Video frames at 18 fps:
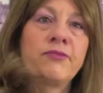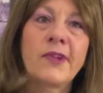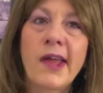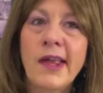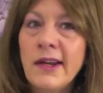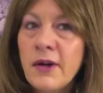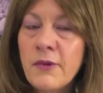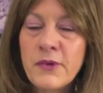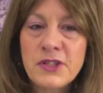I
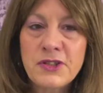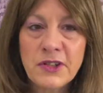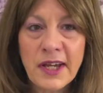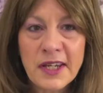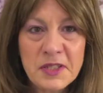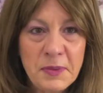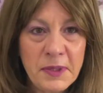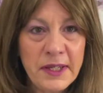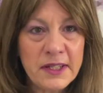don't know, would you
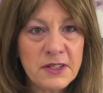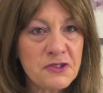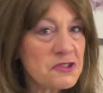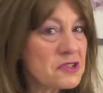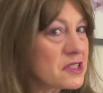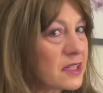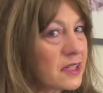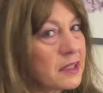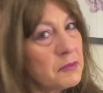guys be
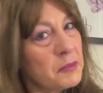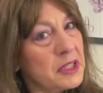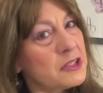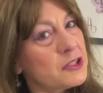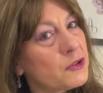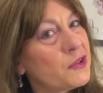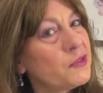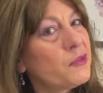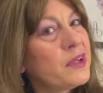interested in me
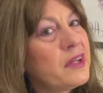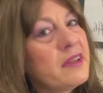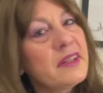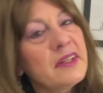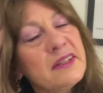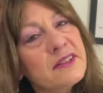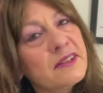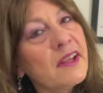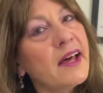doing one of
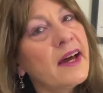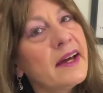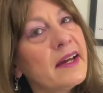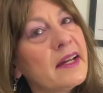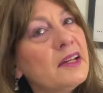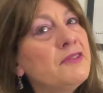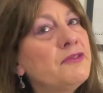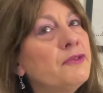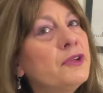these live?